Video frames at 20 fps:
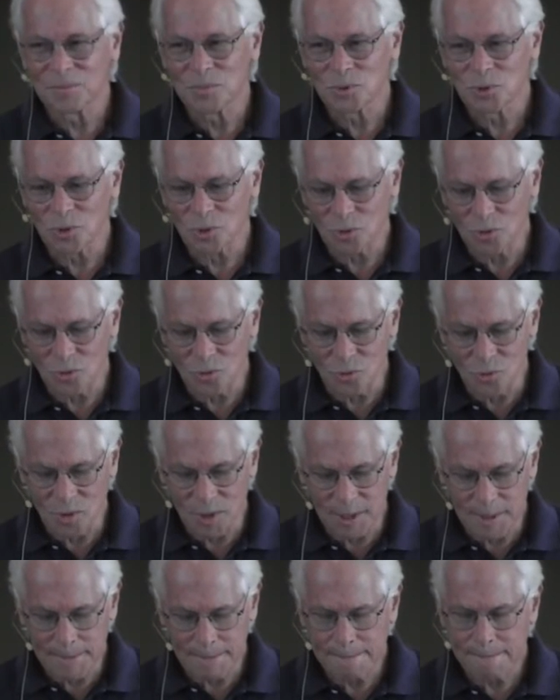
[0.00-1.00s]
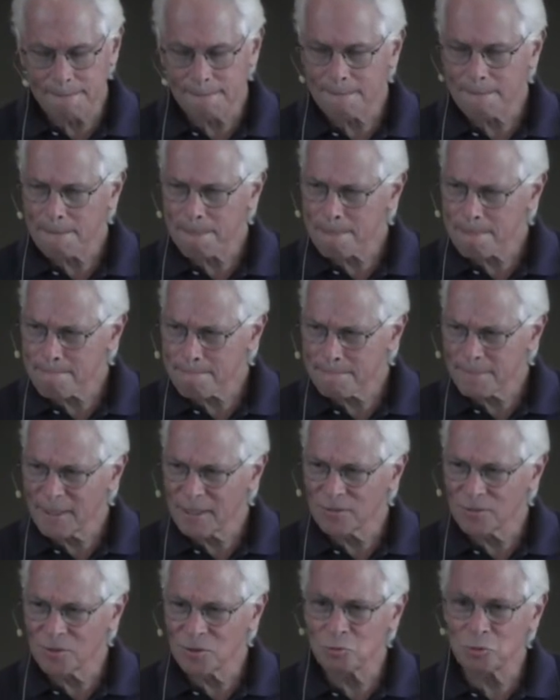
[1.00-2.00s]
So
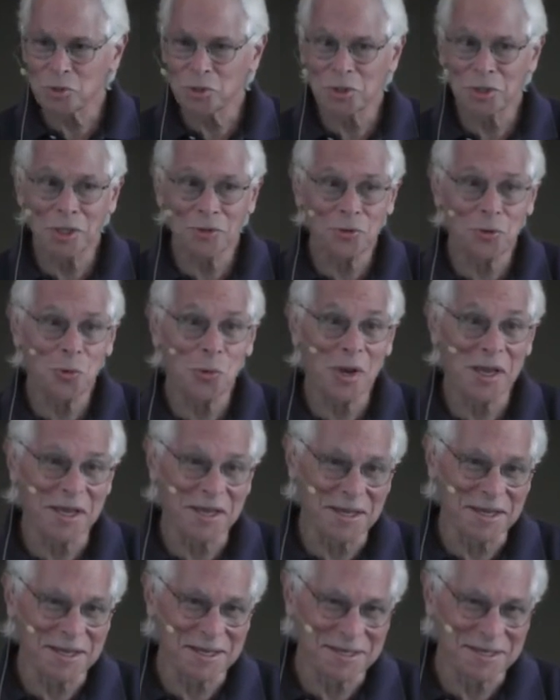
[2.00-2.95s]
there is another way.